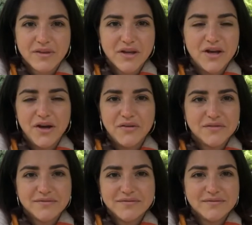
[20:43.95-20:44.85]
You know,
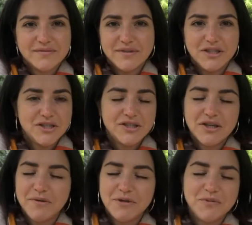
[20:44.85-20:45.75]
there's just
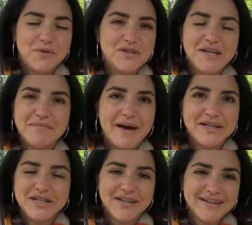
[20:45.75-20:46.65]
so much beauty and magic,